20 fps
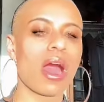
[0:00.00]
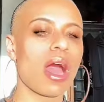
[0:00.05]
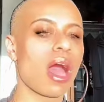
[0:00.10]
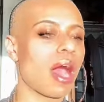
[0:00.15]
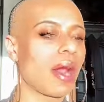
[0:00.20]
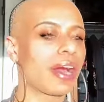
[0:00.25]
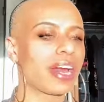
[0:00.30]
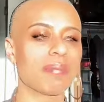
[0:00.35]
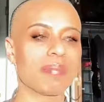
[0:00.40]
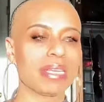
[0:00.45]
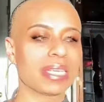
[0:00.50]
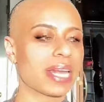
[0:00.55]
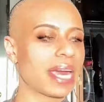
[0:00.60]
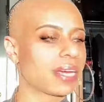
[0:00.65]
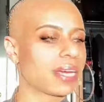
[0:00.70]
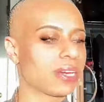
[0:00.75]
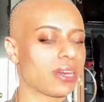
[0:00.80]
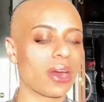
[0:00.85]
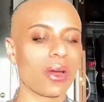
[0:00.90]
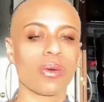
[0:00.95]
are going to be
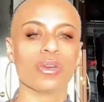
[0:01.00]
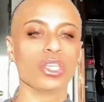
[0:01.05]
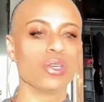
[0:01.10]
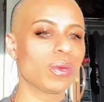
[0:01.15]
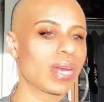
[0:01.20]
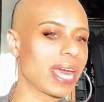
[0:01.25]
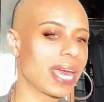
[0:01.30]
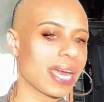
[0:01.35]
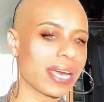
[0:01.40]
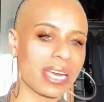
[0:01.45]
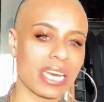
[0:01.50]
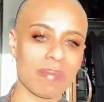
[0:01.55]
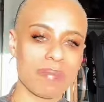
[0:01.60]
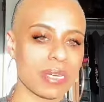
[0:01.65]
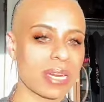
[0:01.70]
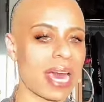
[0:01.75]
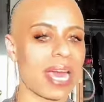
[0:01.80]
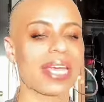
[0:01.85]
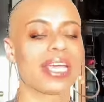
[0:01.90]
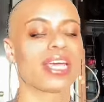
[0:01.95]
like, no, you can't keep
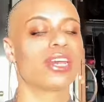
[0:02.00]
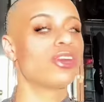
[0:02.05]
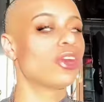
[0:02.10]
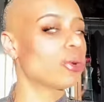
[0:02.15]
denying it.